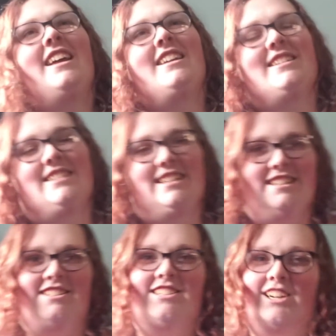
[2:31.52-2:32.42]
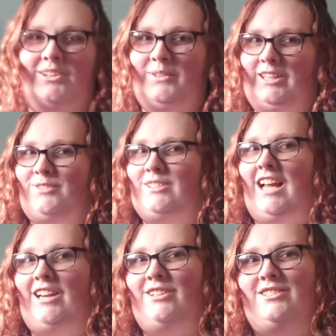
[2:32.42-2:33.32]
Because I did start Queen of
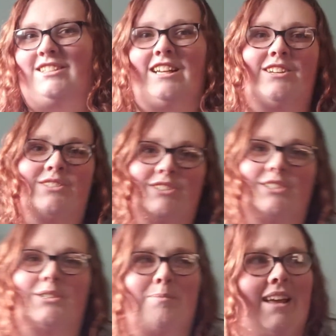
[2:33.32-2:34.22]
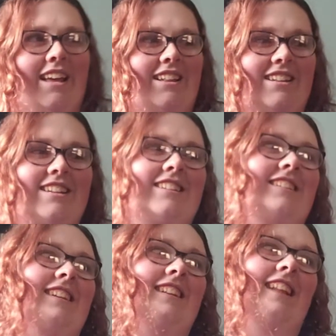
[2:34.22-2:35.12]
Shadows, and I know she goes by Aelin
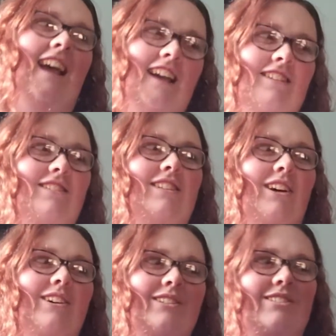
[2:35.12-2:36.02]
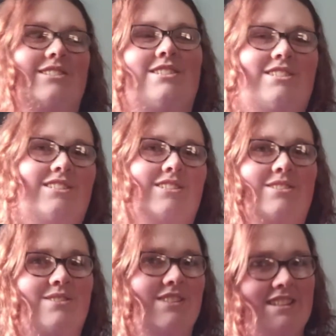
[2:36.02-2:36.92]
in that, so
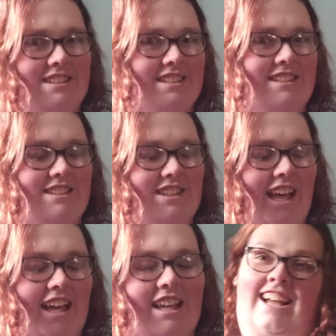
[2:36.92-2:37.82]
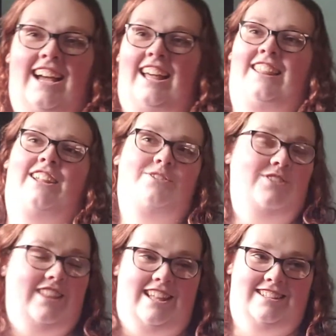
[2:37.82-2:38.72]
we're just gonna do that. I
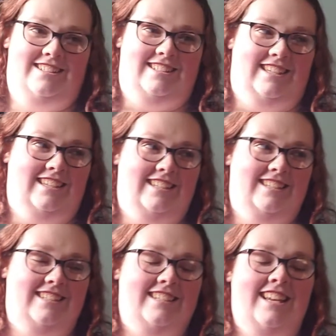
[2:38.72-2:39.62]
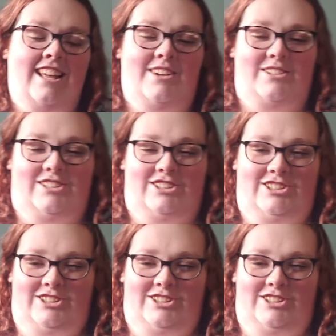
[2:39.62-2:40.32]
loved that scene where she